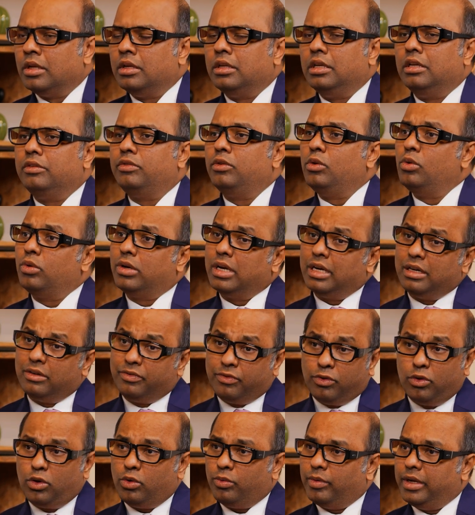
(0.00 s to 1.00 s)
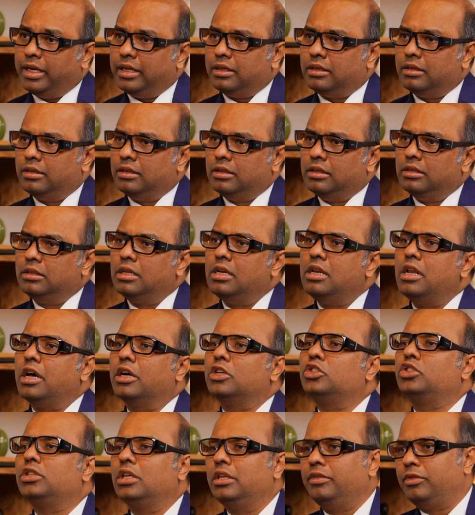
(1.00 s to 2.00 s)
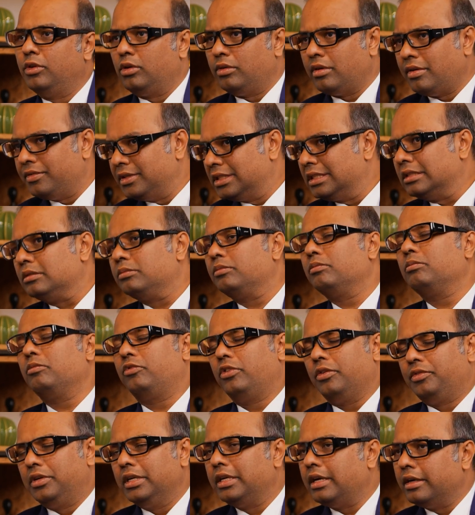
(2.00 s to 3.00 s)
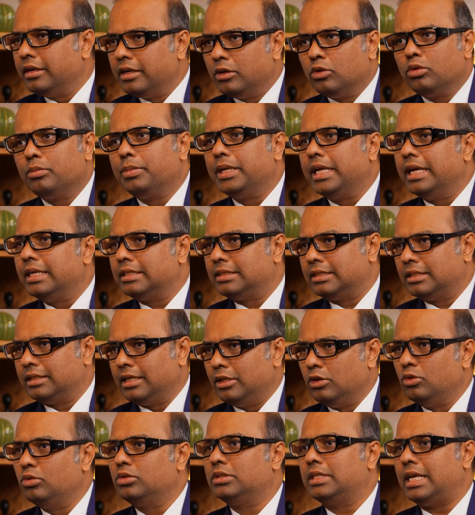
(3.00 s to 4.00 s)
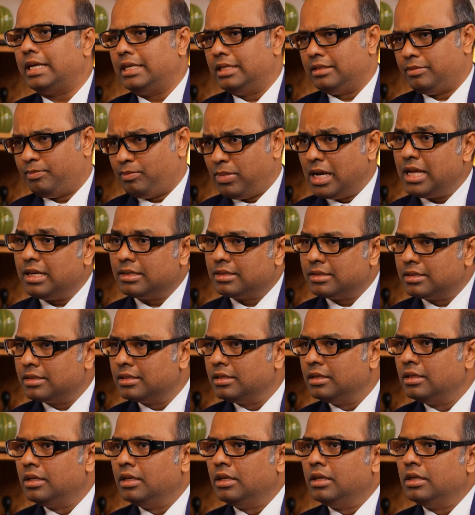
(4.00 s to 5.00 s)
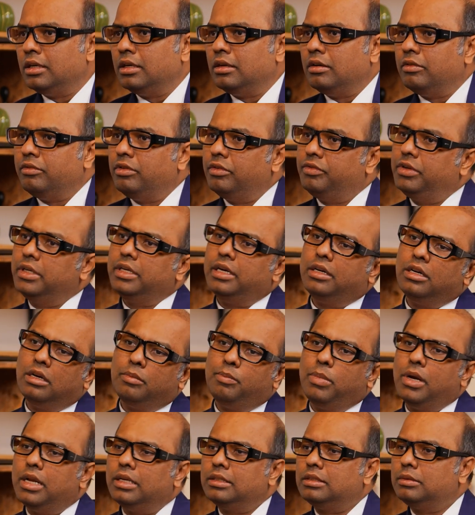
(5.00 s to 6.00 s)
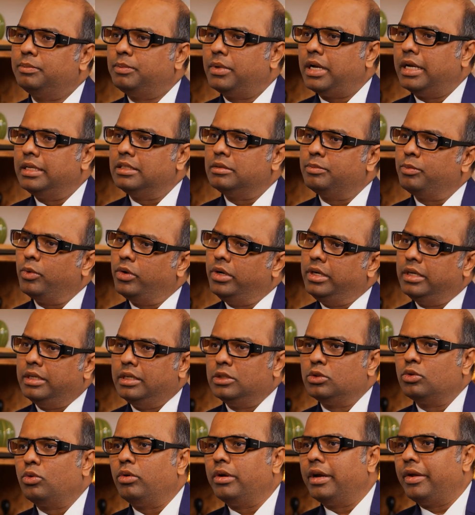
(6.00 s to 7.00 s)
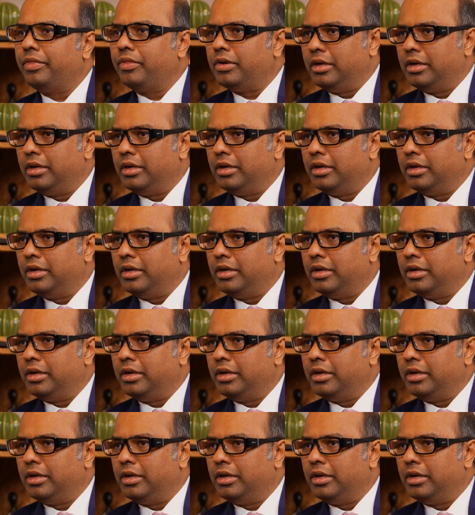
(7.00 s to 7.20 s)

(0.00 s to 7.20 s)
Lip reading: If you look at footwear, the luxury footwear, which is 1500 rupee SKU size plus, 1500 plus price point is growing at